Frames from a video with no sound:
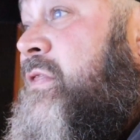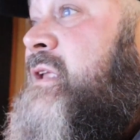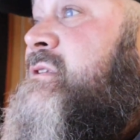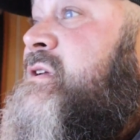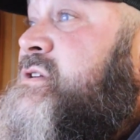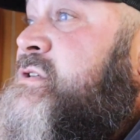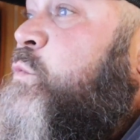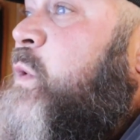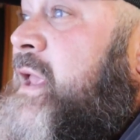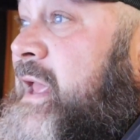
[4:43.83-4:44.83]
than to just
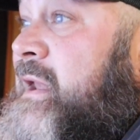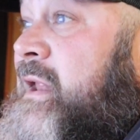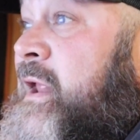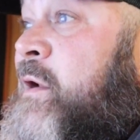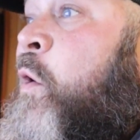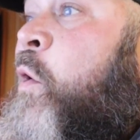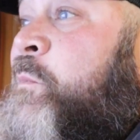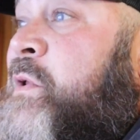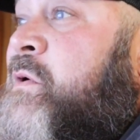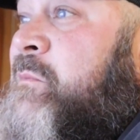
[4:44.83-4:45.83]
wing it and
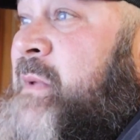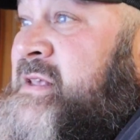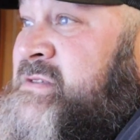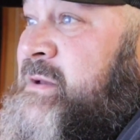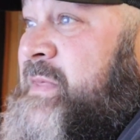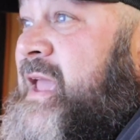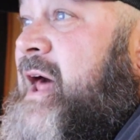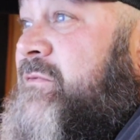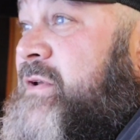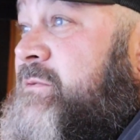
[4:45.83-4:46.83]
hope you can make something out of it.